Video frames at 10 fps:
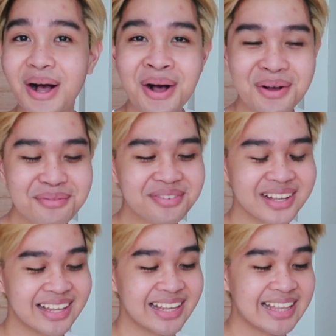of
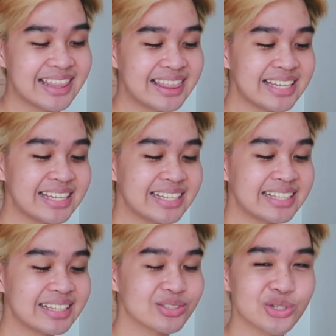
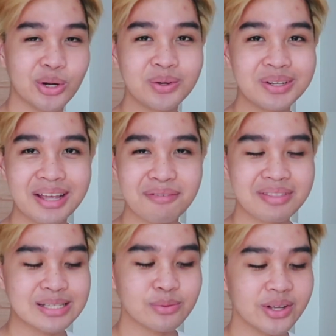the drone, if
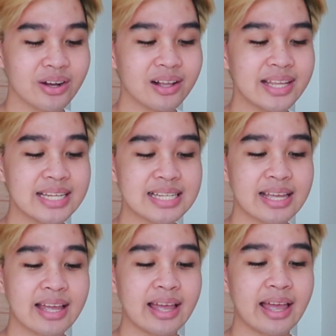that's what you call it.
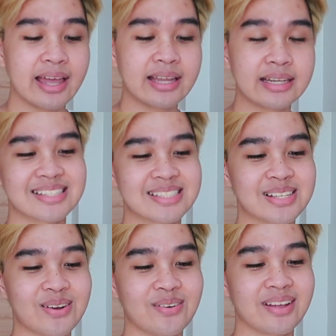And
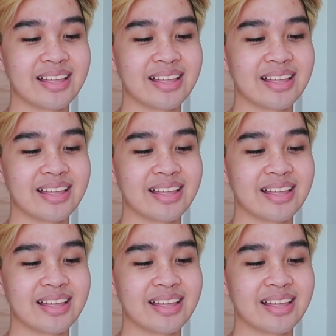so